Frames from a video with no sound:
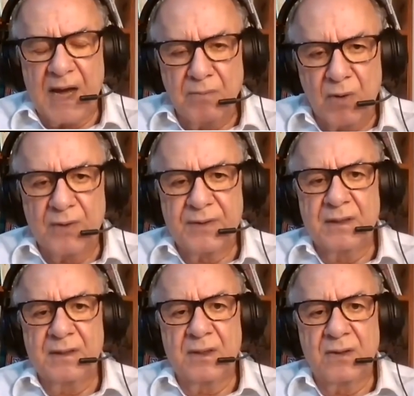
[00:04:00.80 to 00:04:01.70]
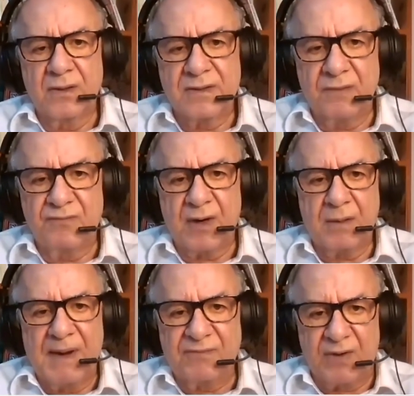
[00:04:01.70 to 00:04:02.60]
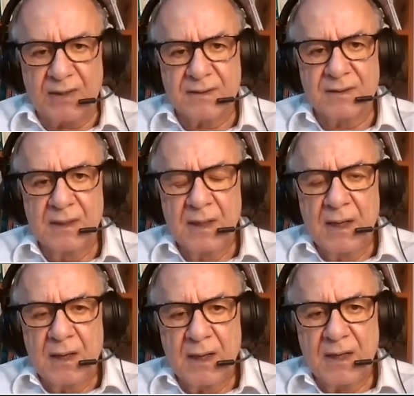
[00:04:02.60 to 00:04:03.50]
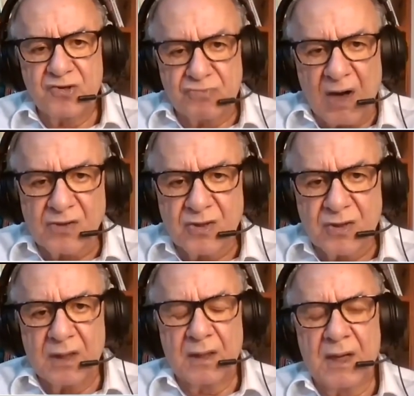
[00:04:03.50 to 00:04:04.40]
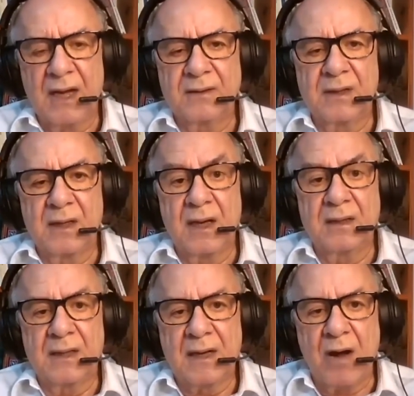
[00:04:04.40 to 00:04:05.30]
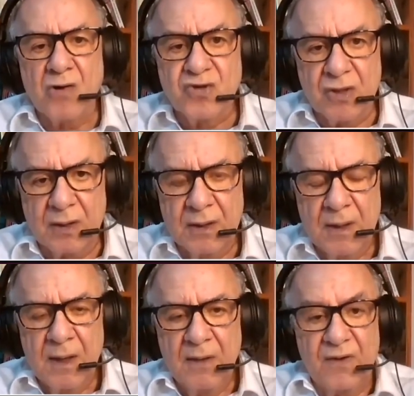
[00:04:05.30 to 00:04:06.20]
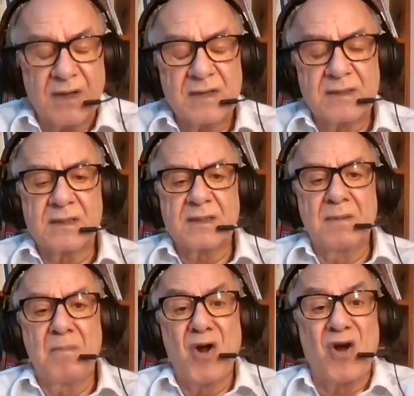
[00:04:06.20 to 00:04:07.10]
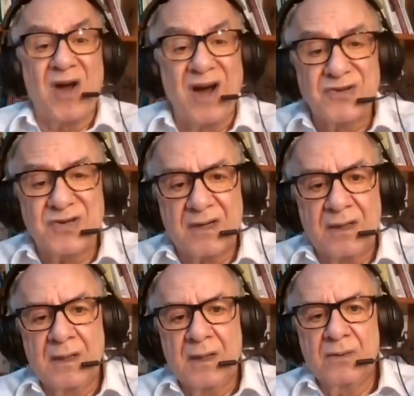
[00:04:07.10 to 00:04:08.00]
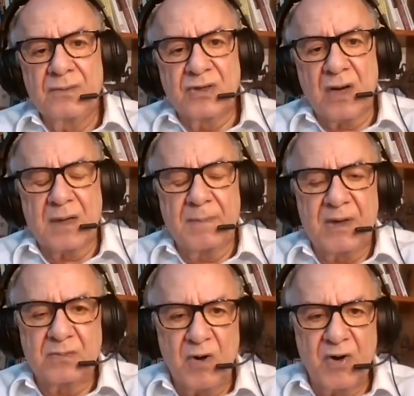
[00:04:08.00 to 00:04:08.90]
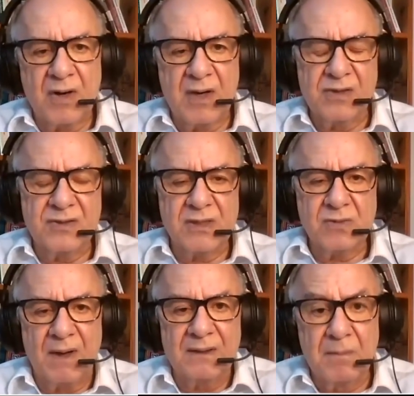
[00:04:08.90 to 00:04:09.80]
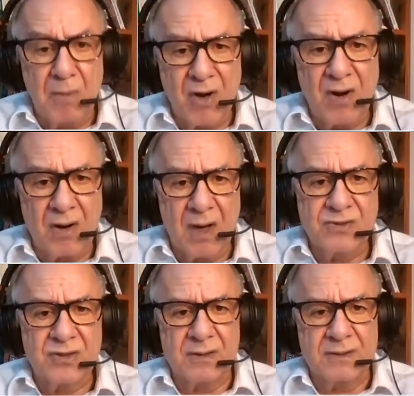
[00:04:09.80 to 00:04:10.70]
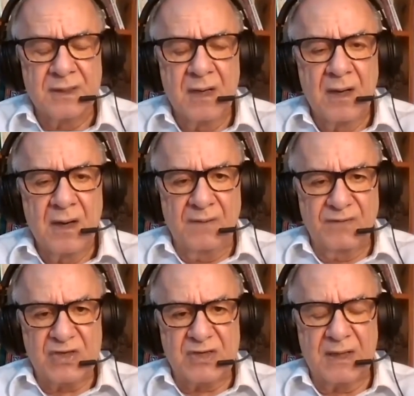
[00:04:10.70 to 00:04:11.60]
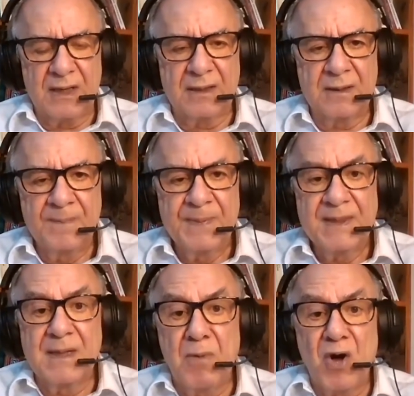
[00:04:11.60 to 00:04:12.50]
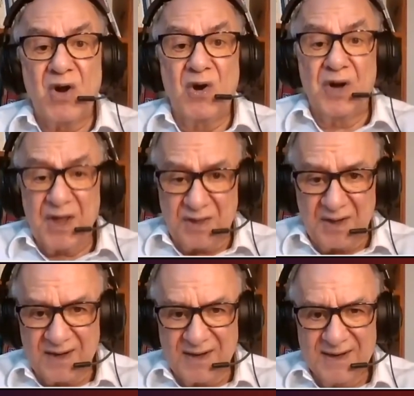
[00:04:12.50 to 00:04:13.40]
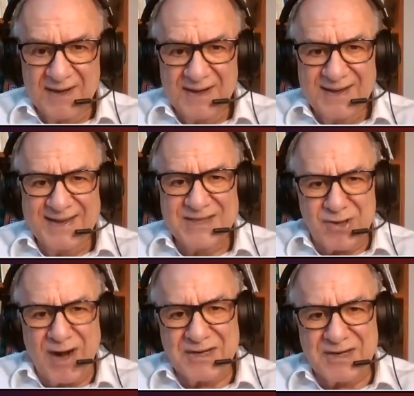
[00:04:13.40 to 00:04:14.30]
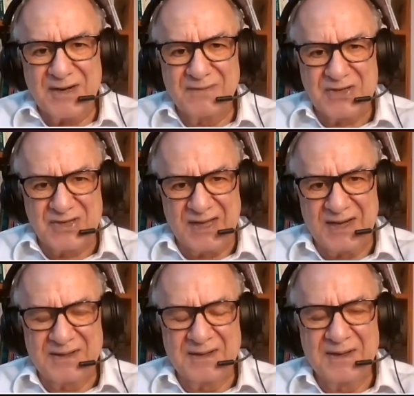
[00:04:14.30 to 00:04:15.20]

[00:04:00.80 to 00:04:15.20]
a modern Eurocentric matrix, a structure and, and a culture. For instance, the monoculture, we talk about monocultures. Well, the monocultures of the state, the monolithic uh, structure of the state,